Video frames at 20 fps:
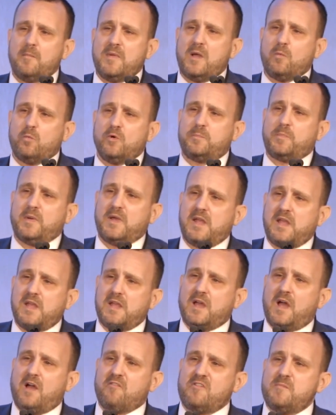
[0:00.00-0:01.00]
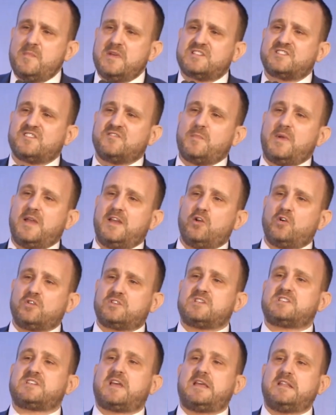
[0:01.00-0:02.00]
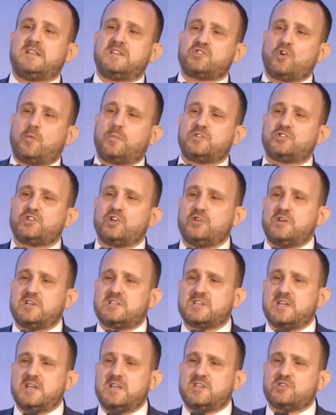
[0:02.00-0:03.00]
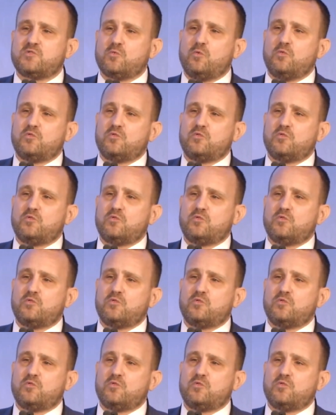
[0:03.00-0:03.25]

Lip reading: It would be remiss of me not to take this opportunity to